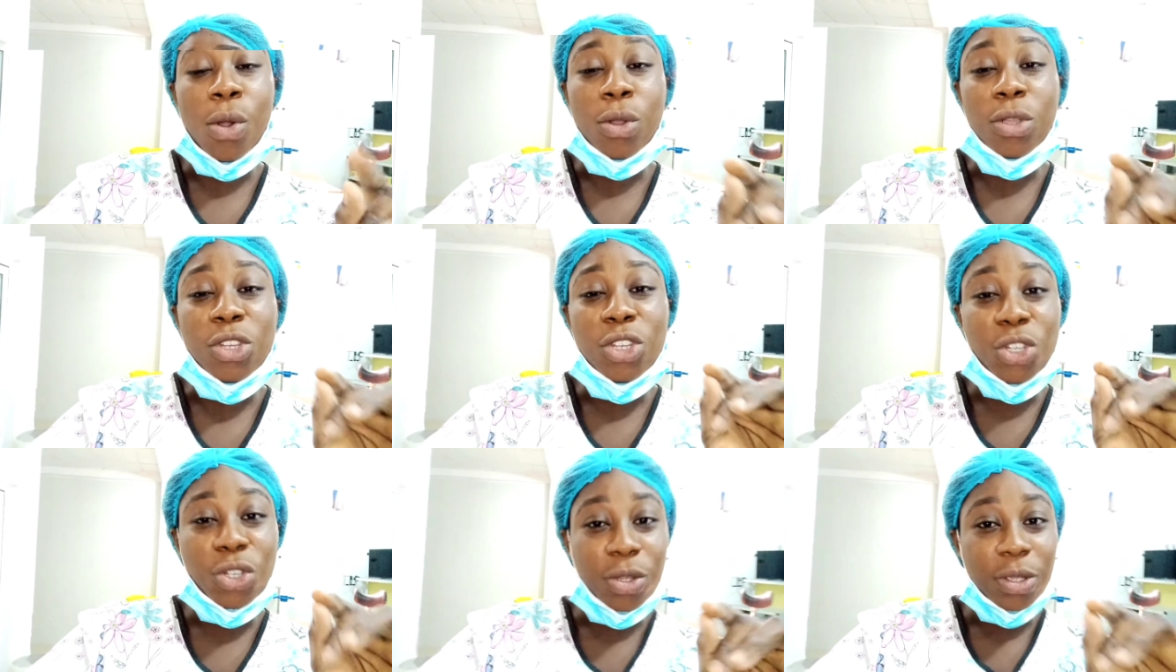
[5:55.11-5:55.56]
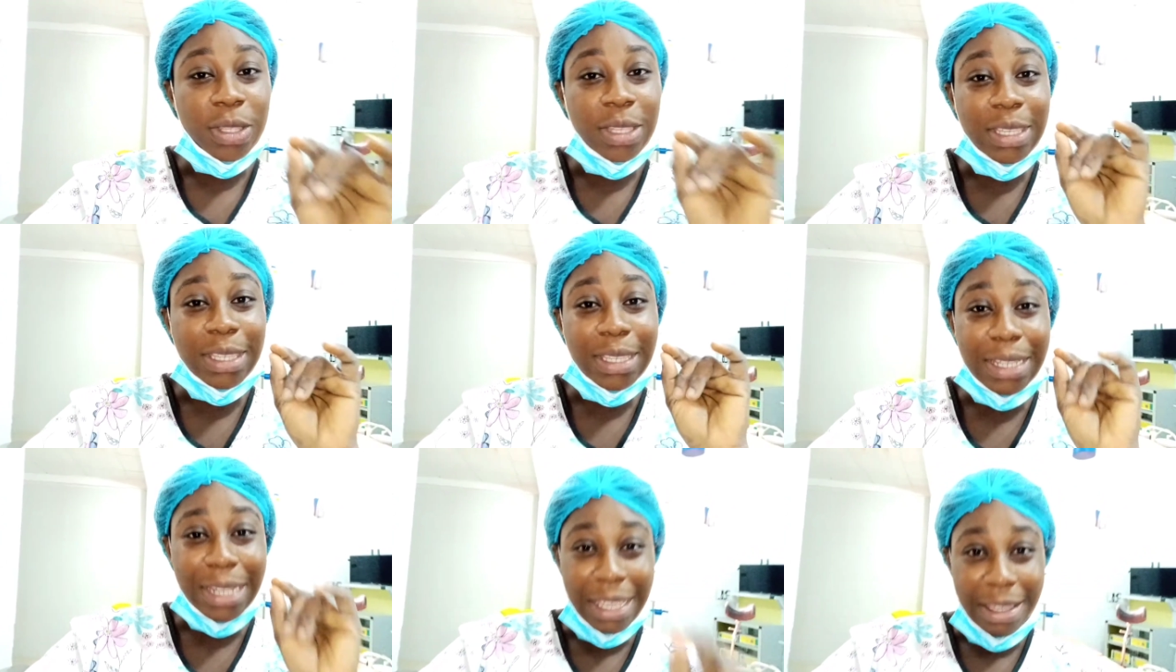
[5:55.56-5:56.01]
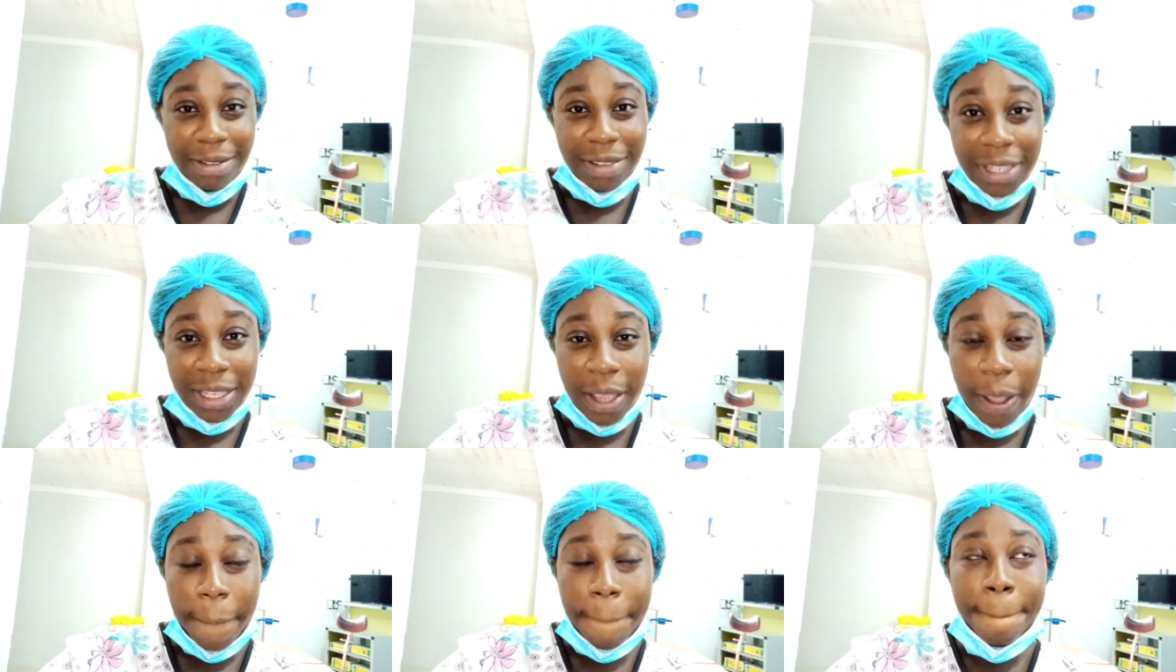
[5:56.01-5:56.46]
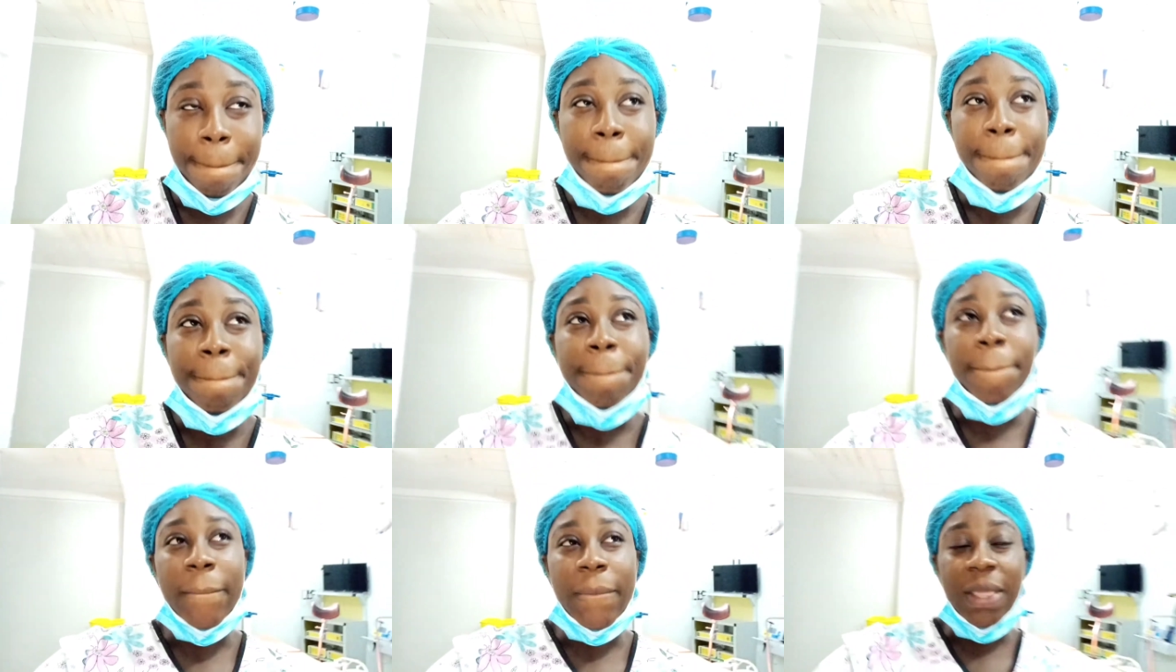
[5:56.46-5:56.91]
short sleeves,
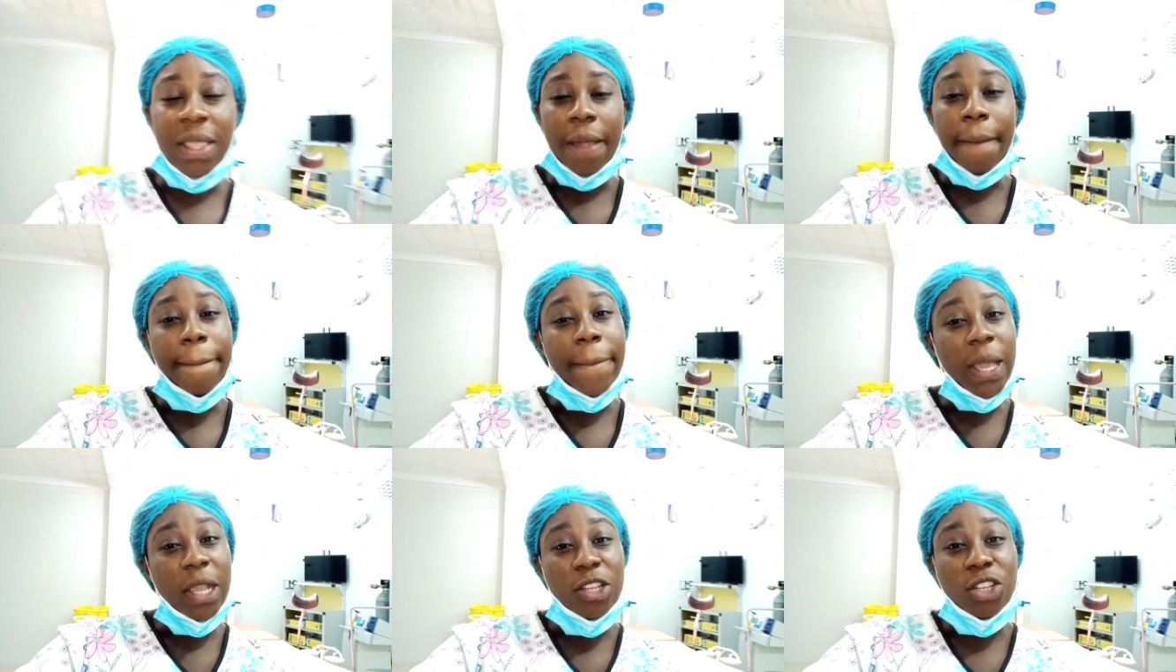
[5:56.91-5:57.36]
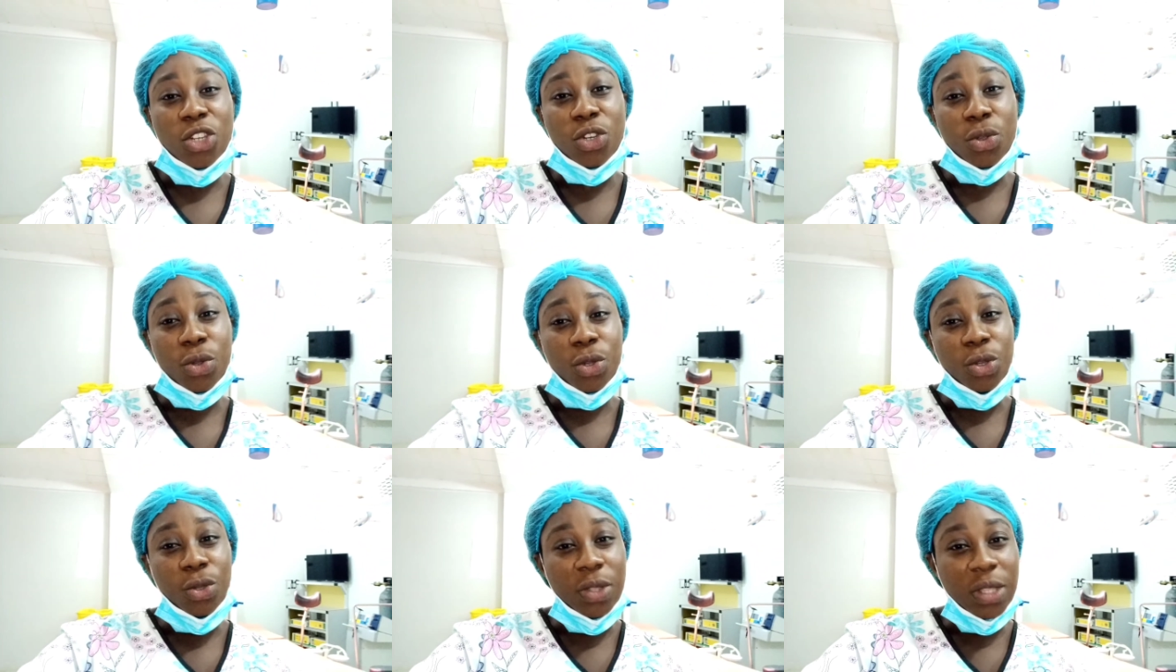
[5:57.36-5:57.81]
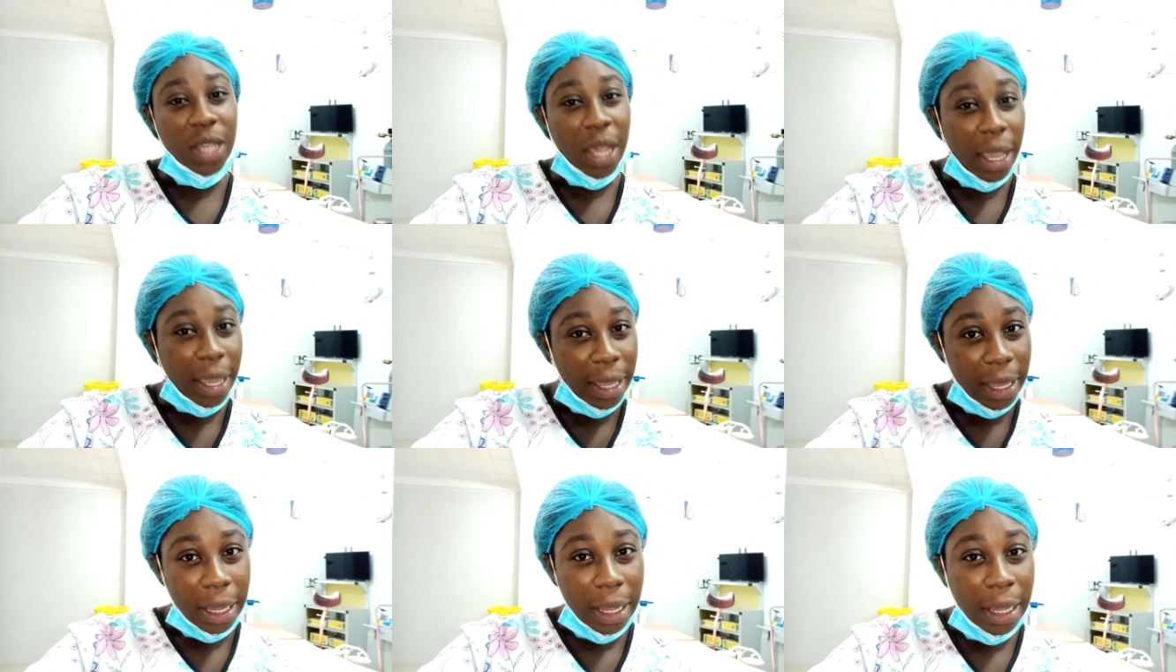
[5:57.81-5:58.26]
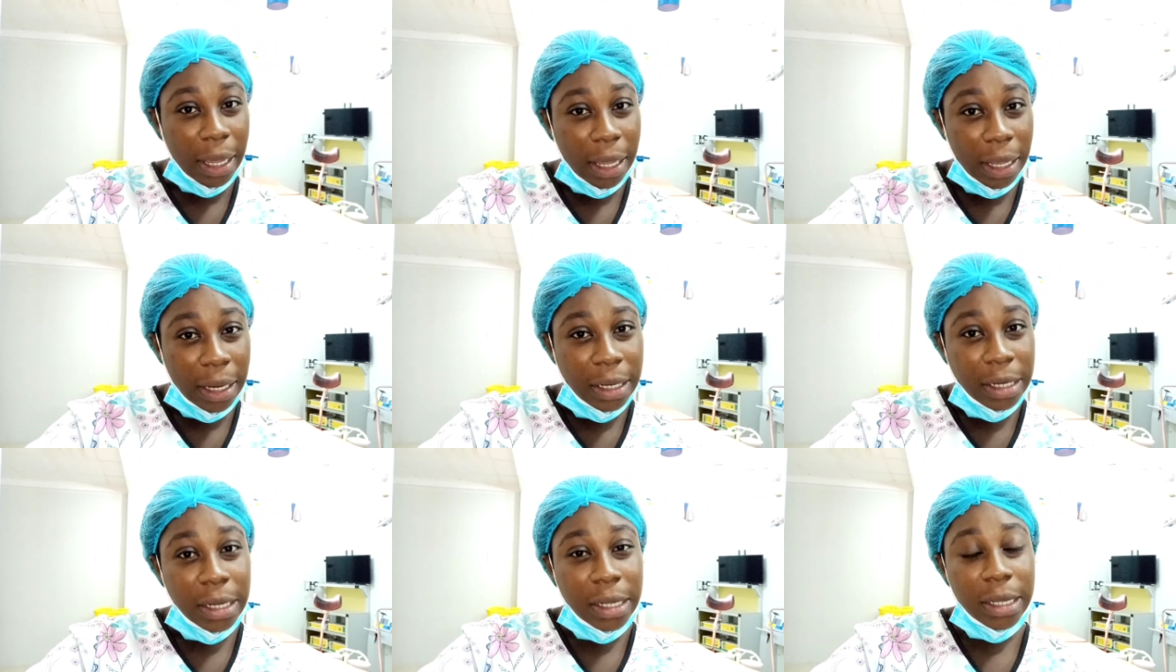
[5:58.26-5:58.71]
and you make sure you tuck
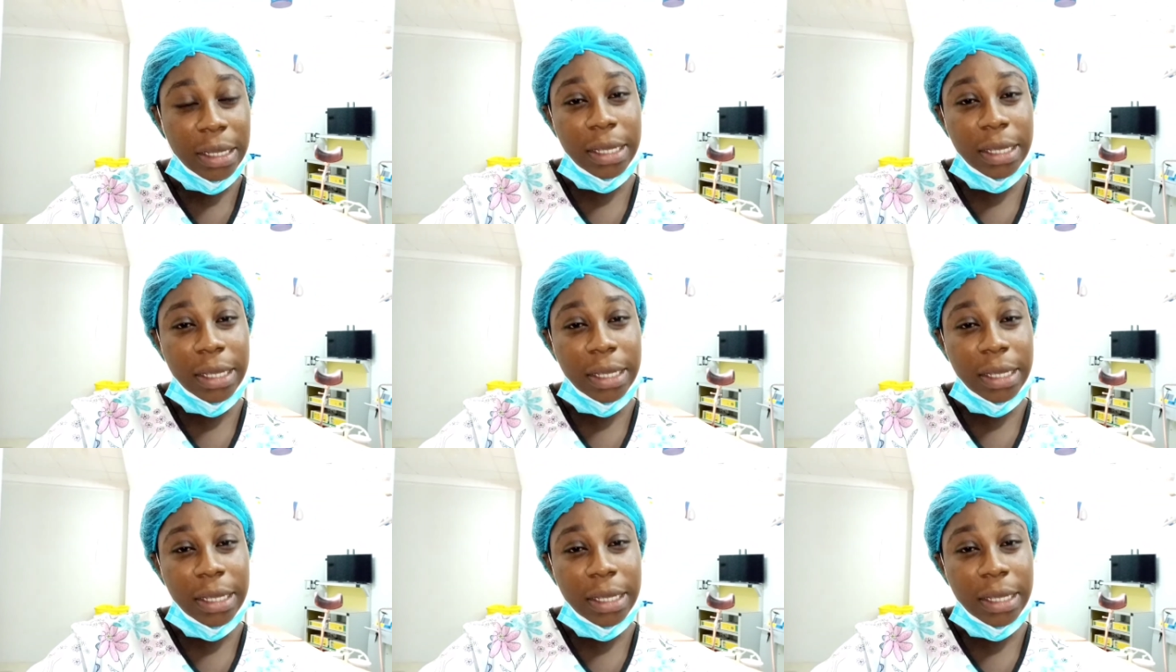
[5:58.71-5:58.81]
in.